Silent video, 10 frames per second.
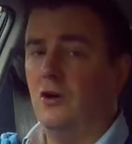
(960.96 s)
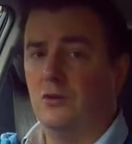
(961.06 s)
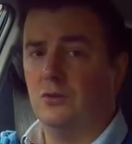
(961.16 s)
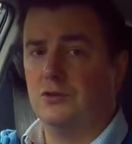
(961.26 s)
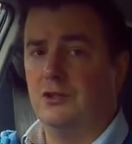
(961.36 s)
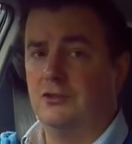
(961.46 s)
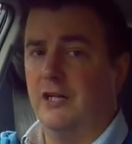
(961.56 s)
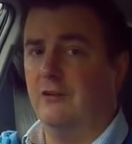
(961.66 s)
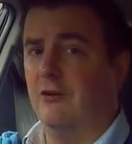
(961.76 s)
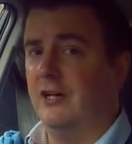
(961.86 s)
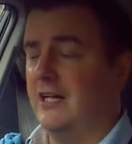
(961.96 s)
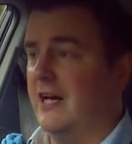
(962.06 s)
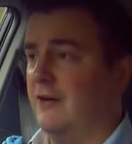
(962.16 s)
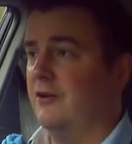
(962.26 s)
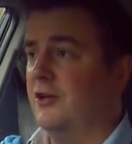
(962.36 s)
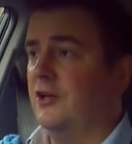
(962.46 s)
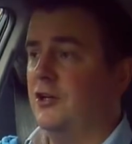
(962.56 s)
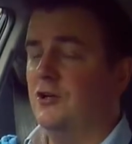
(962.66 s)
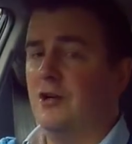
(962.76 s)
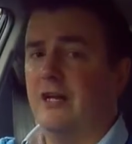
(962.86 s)
on Auto Trader right now.
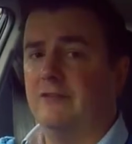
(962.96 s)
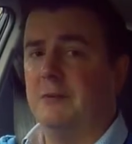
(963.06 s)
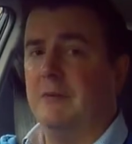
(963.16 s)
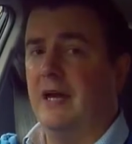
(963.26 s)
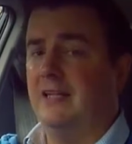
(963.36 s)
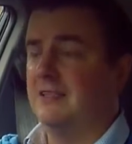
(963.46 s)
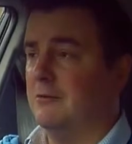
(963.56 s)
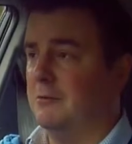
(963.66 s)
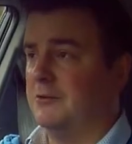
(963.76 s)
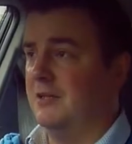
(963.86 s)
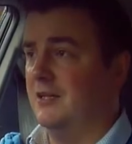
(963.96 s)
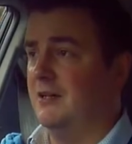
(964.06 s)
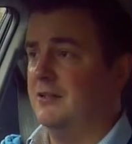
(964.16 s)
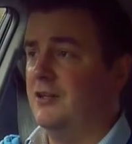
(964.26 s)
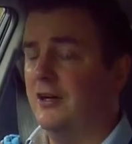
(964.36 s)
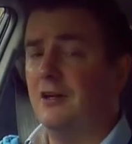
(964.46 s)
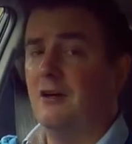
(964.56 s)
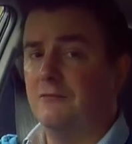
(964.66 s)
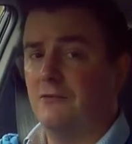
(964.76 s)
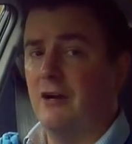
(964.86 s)
You're going to have to be paying somewhere between
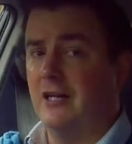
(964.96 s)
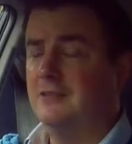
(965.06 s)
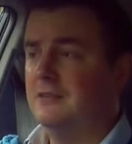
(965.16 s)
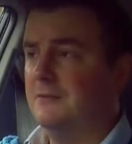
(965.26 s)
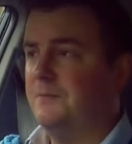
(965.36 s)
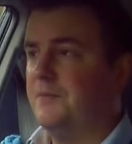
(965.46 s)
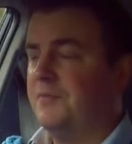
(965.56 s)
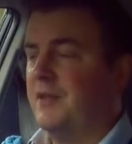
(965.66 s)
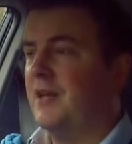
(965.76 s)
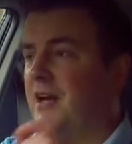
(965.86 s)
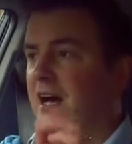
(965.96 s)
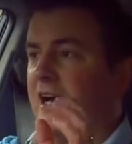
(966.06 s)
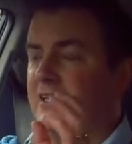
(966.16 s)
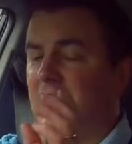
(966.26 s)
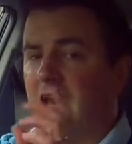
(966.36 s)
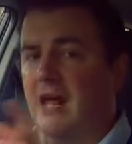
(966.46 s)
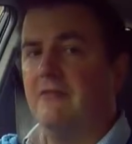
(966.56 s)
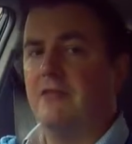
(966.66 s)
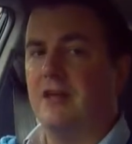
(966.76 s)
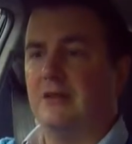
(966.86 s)
£9.5 grand and
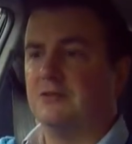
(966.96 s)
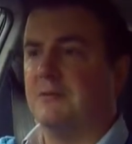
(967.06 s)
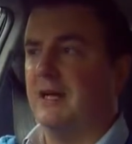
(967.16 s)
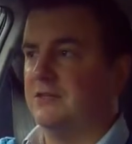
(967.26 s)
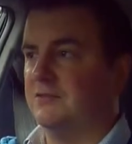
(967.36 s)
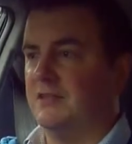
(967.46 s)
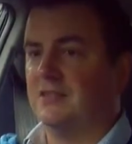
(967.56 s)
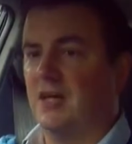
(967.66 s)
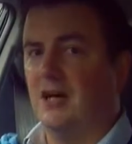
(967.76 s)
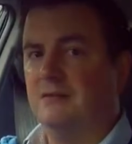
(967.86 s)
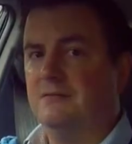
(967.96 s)
£11,000 for this car.